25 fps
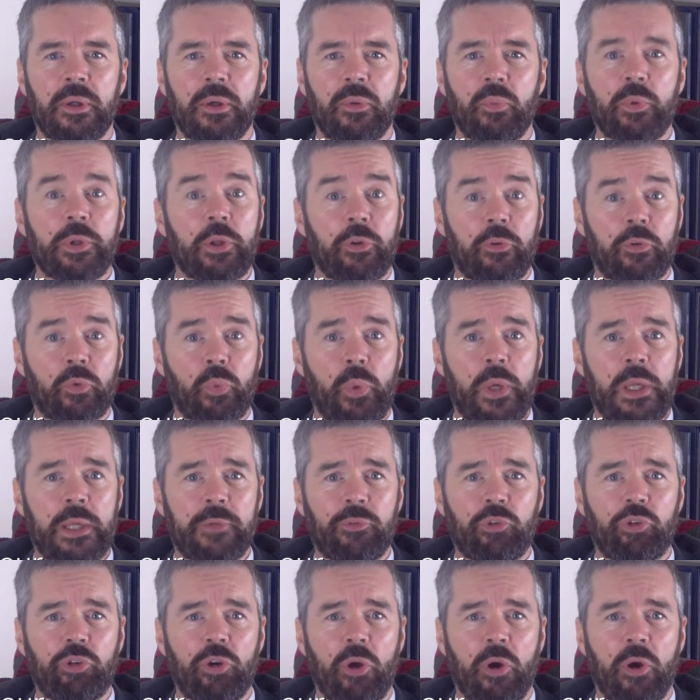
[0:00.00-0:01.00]
With a squeal
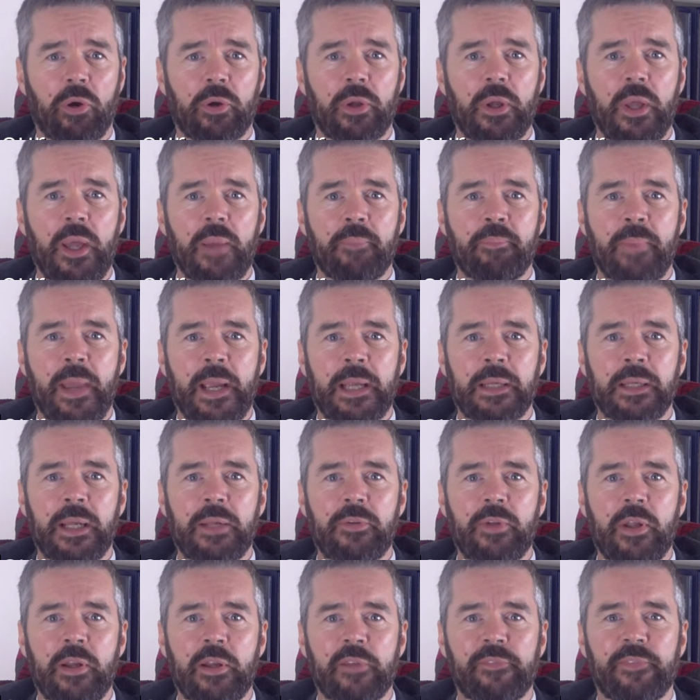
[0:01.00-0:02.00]
of shock, Megan
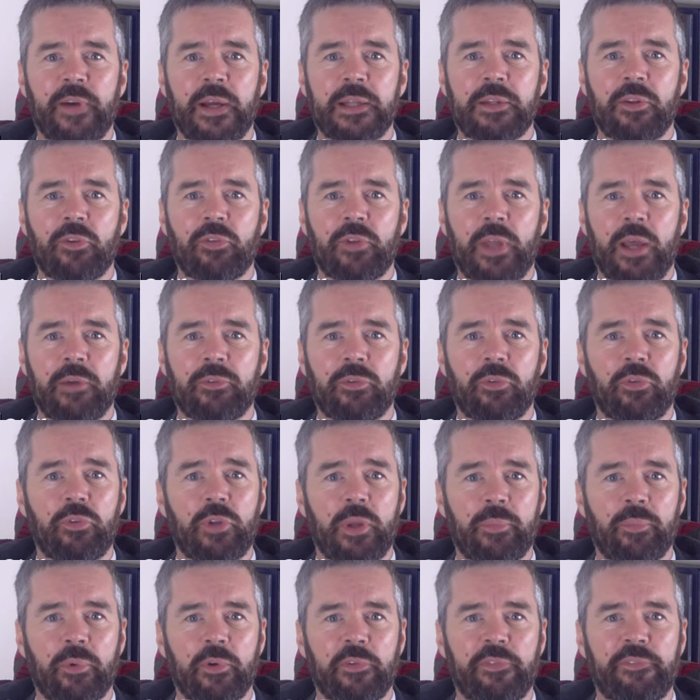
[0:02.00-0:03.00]
identified the sound of
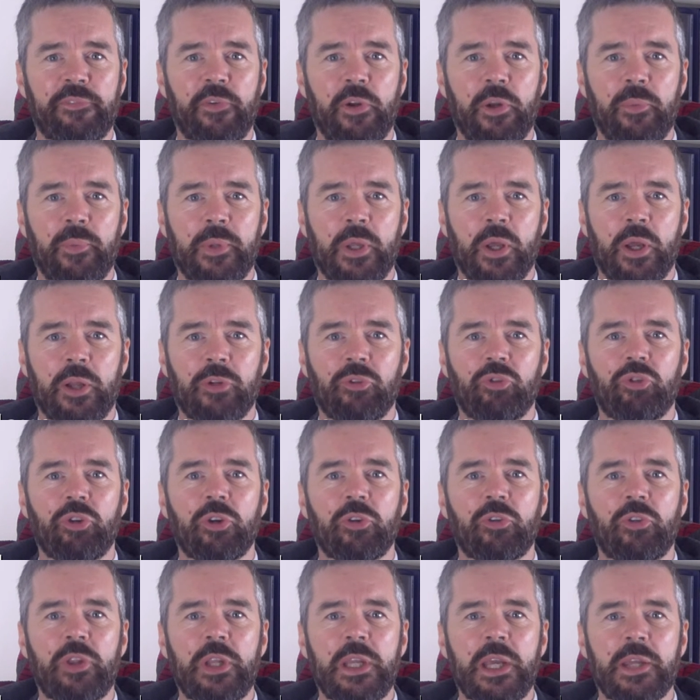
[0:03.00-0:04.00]
someone following her
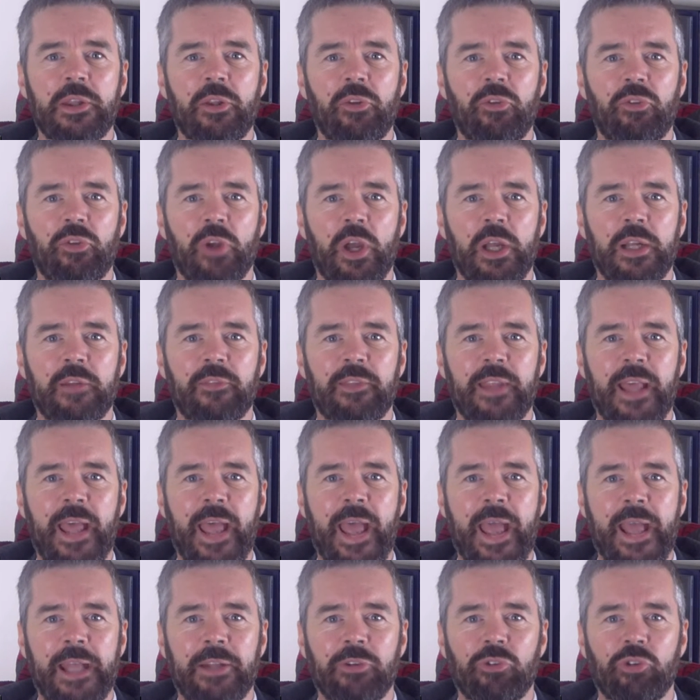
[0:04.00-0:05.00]
just the other side of the
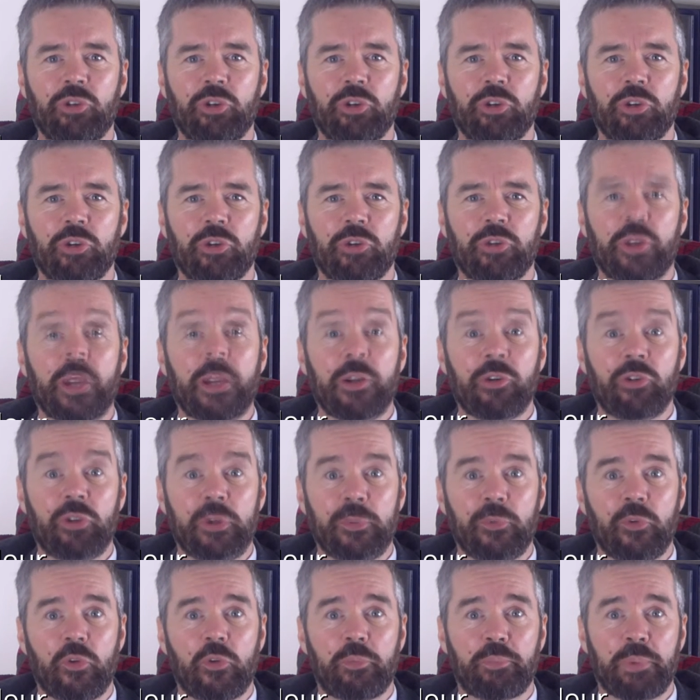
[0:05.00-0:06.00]
hedge. Then she
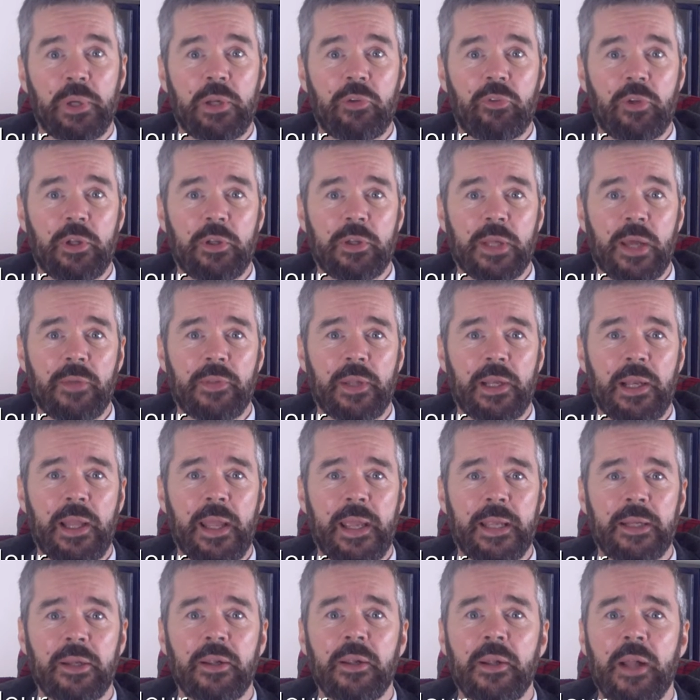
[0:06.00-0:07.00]
was sprinting down the
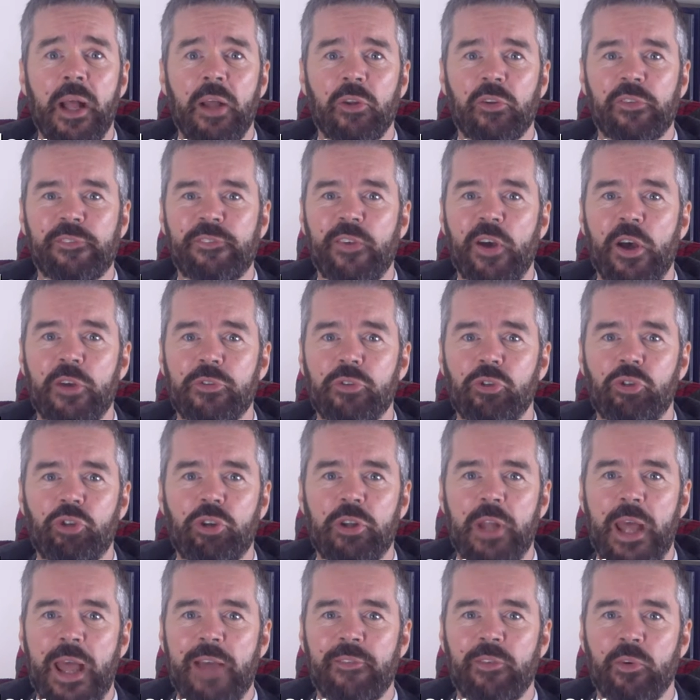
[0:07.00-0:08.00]
lane as fast as
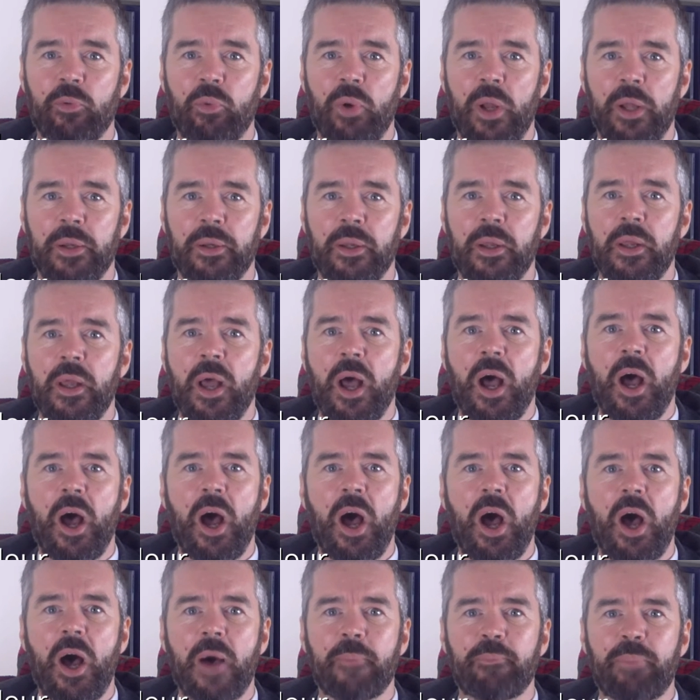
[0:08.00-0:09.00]
she'd ever run, her
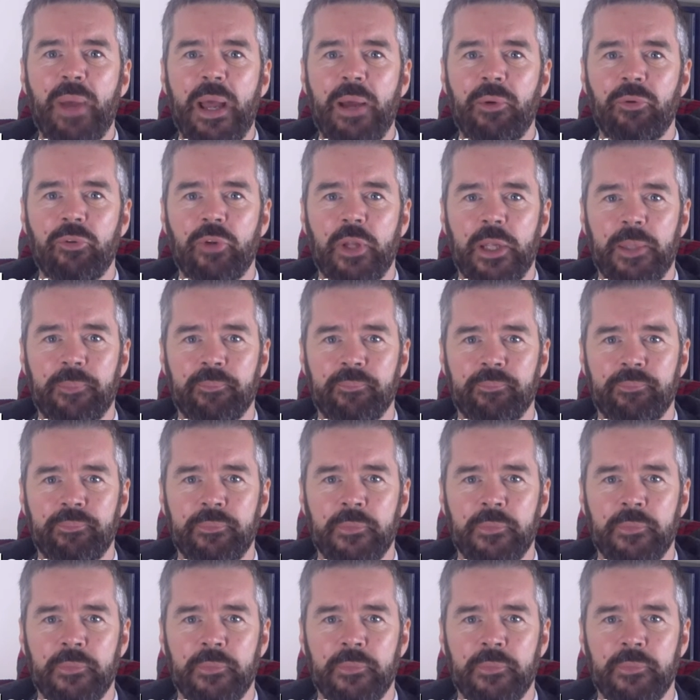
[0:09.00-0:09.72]
heart pounding.